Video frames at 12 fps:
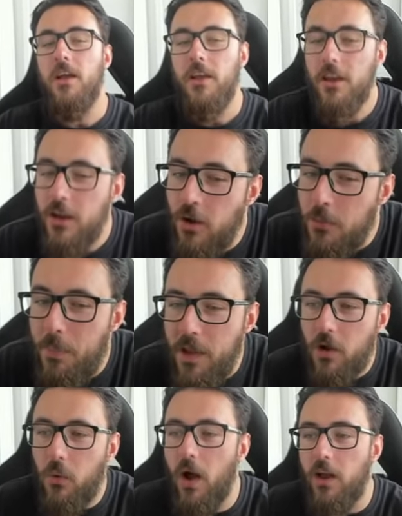you know,
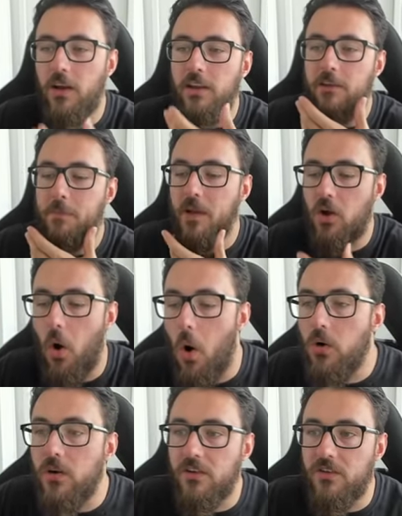be quite, at least be
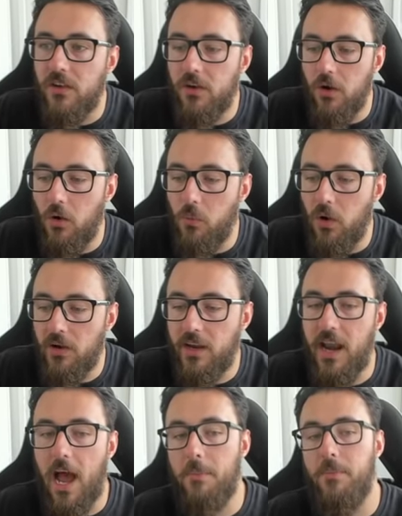cognizant of what
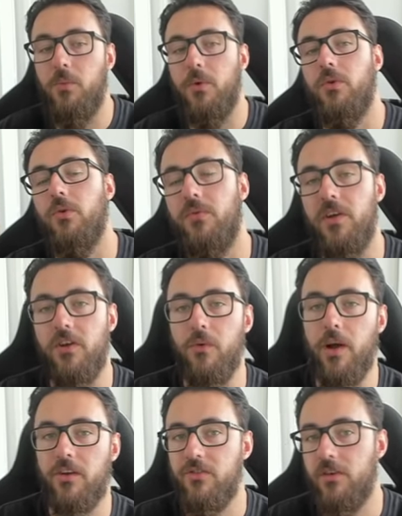can happen with your fear
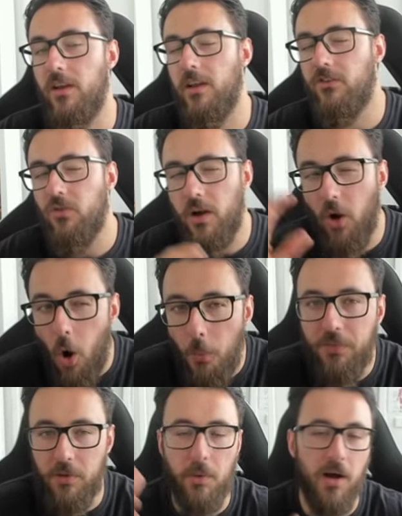direction. At least try and
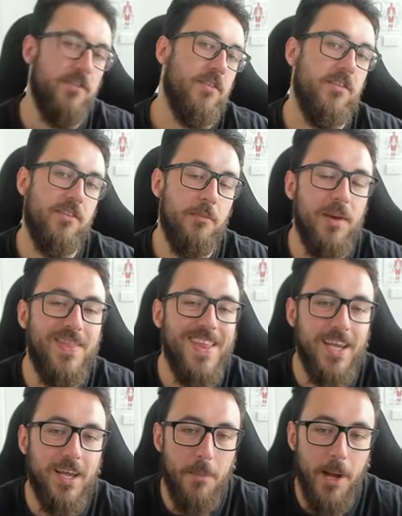optimize it, something to
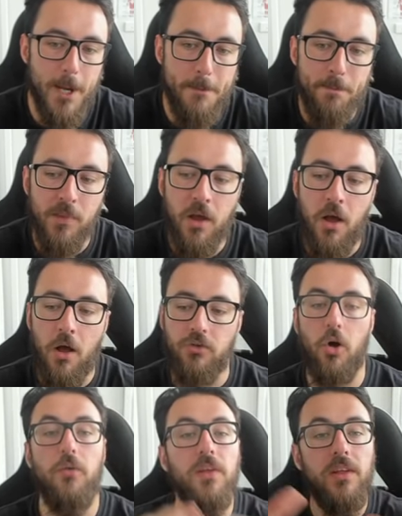think about.
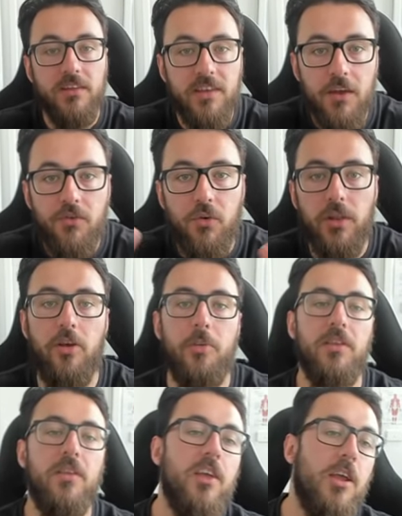So hopefully this gives you a little
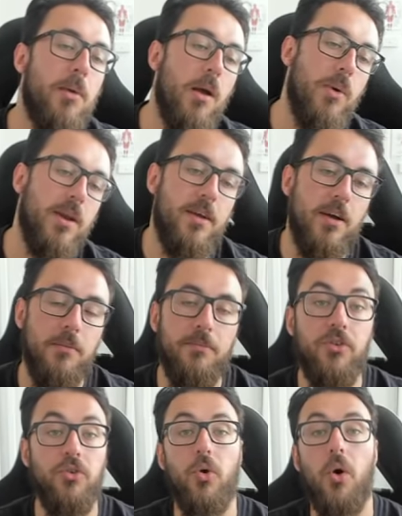bit to think about when it comes
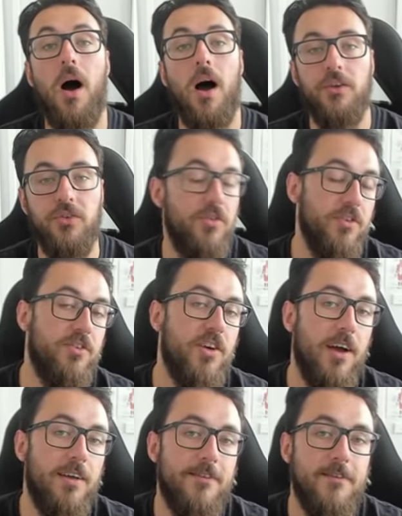to your R usage, guys.